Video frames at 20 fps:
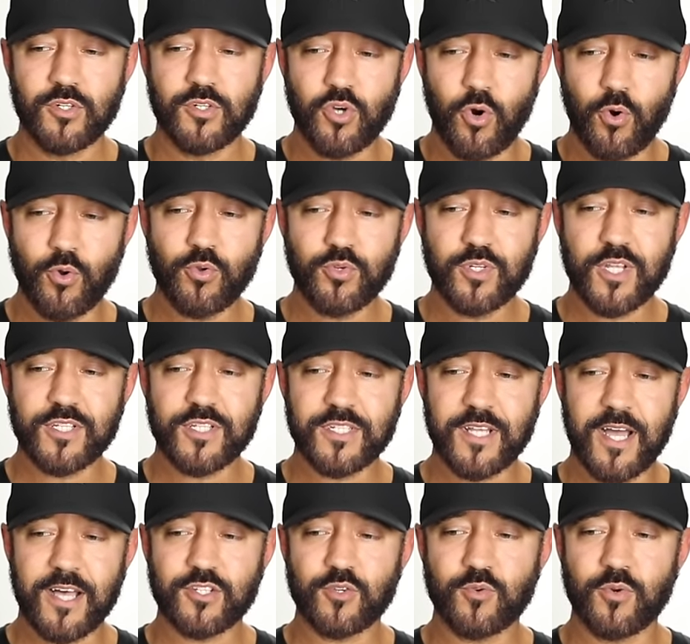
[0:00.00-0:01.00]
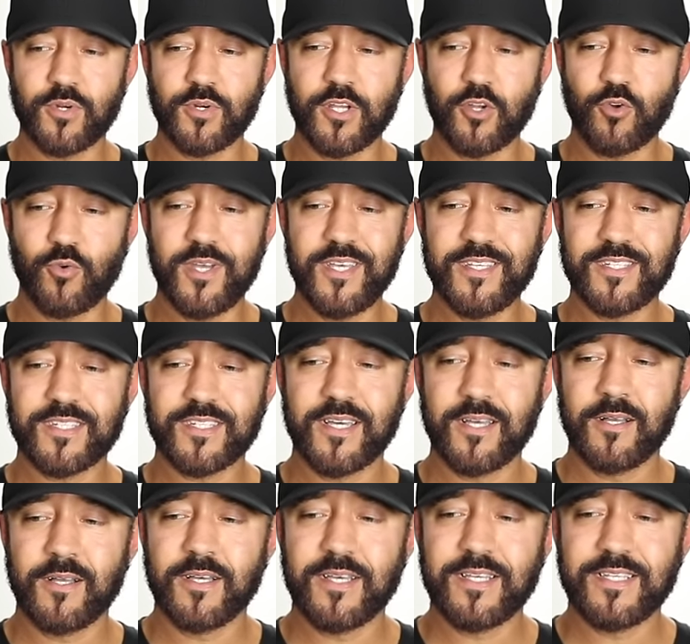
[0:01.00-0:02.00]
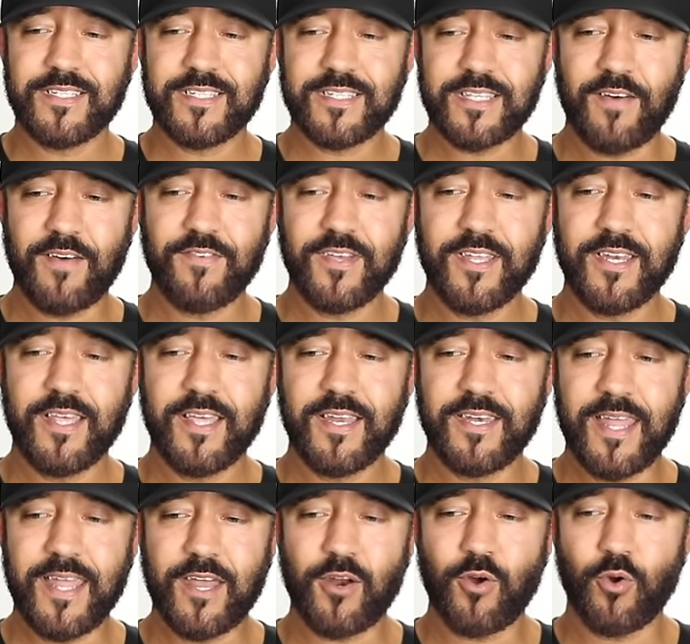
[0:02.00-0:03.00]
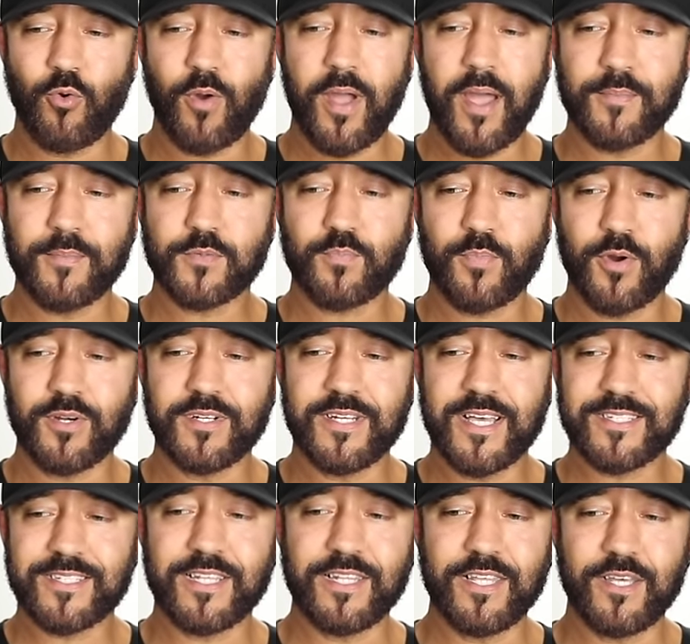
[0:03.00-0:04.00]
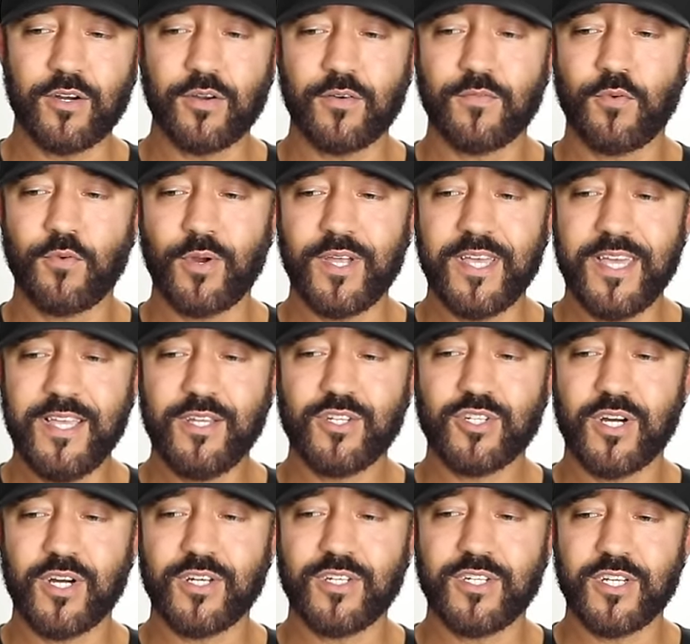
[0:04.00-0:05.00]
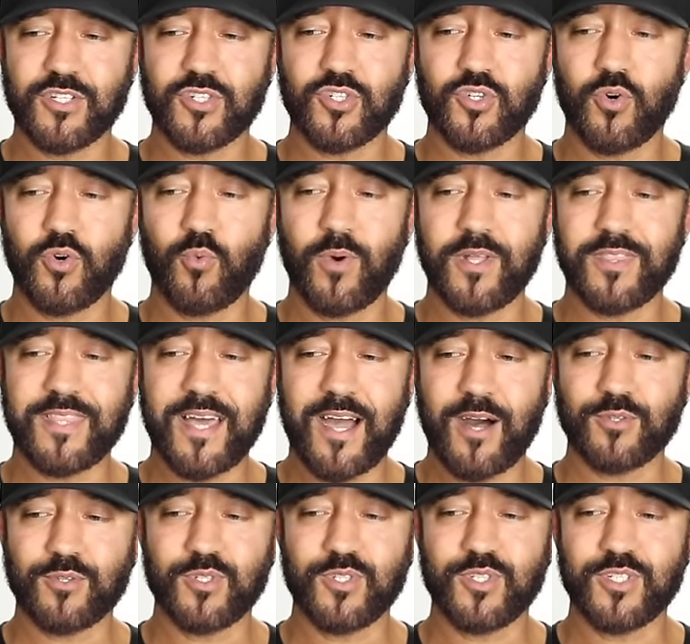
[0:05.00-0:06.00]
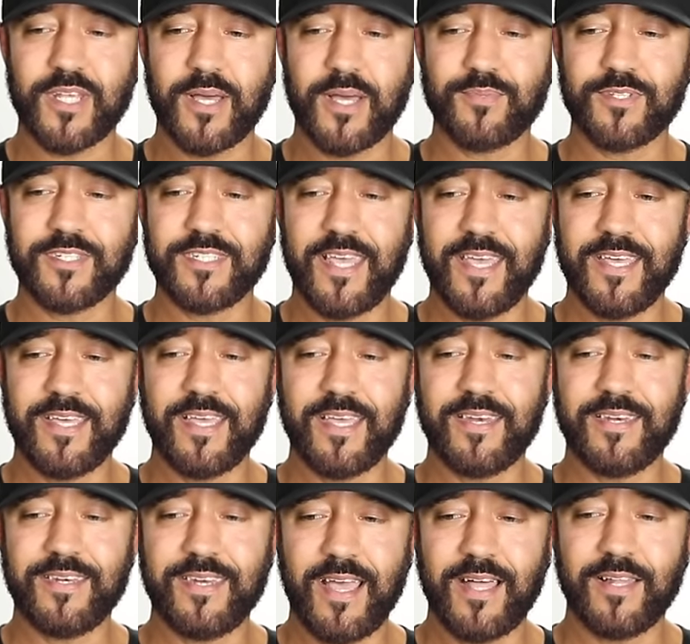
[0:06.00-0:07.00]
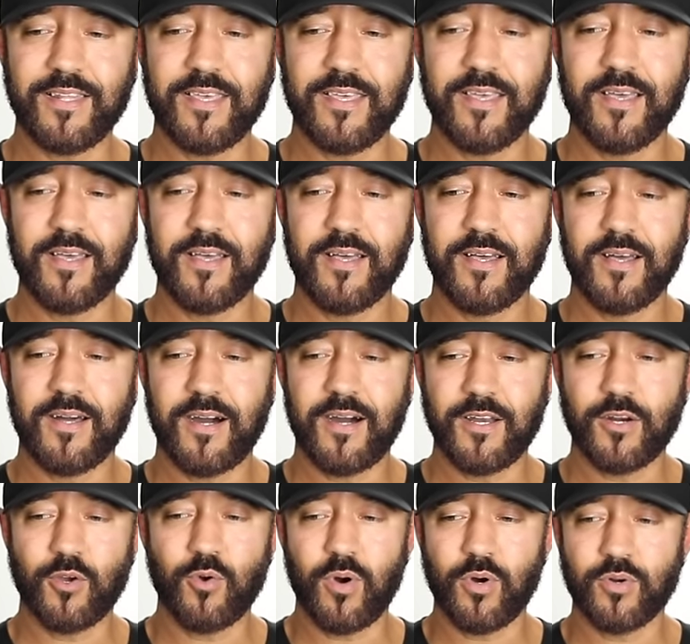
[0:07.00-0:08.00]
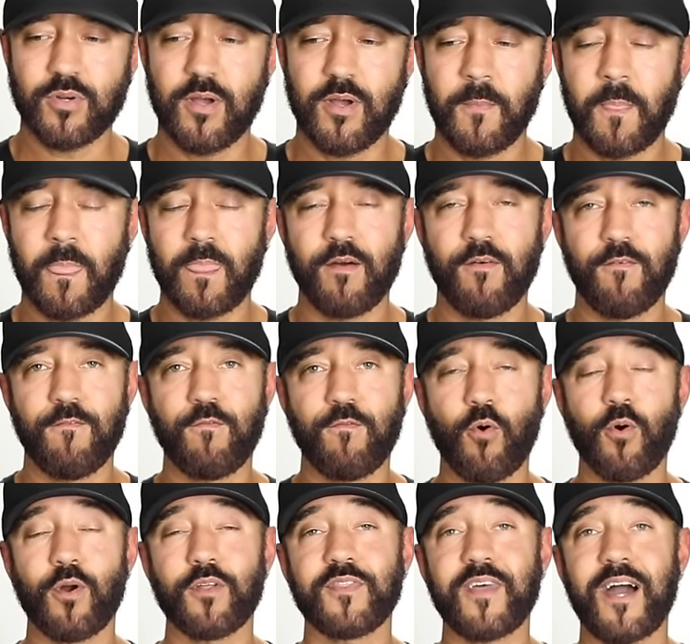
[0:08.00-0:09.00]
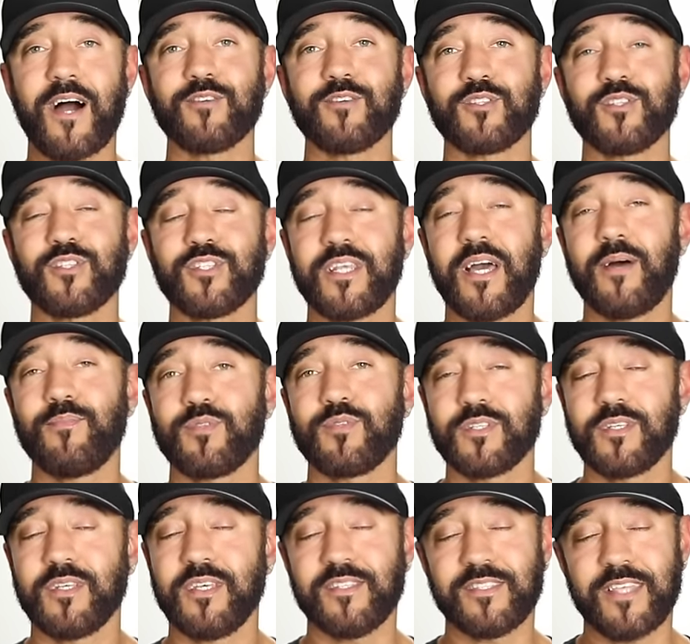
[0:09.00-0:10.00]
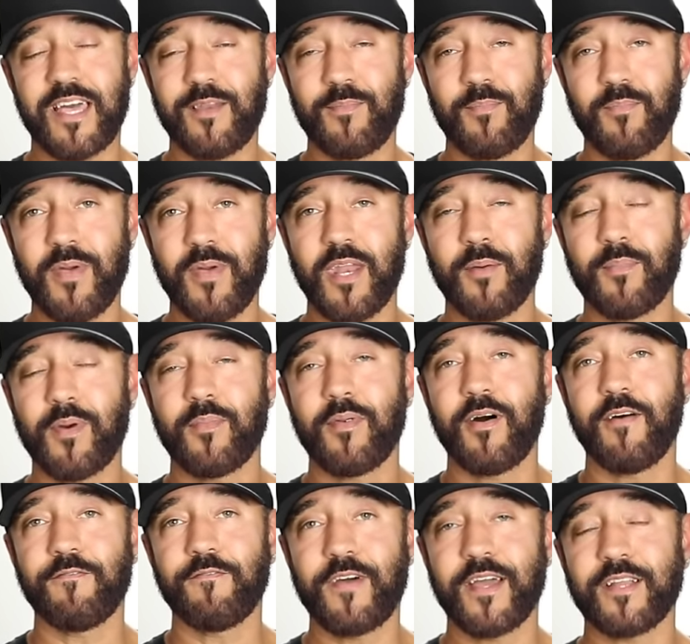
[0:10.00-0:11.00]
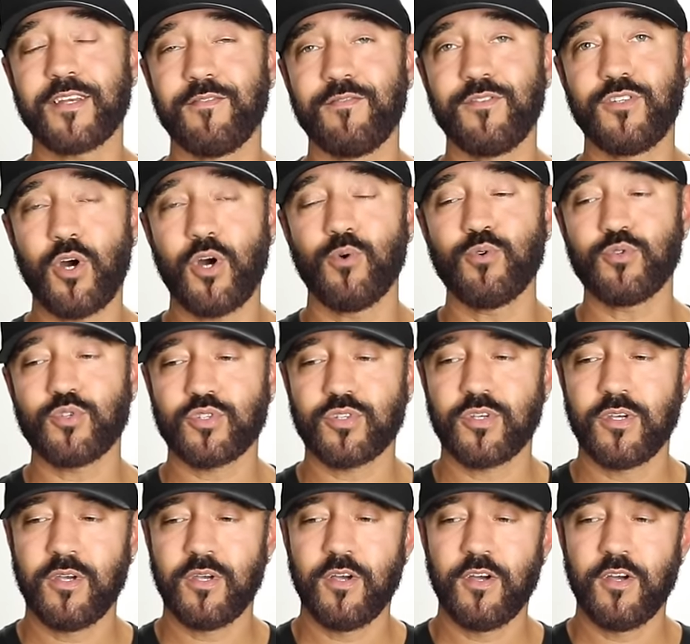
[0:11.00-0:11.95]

total testosterone increased 7 nanograms per deciliter for each additional 1,000 steps taken daily, unquote. 4,000 steps is that minimum effective dose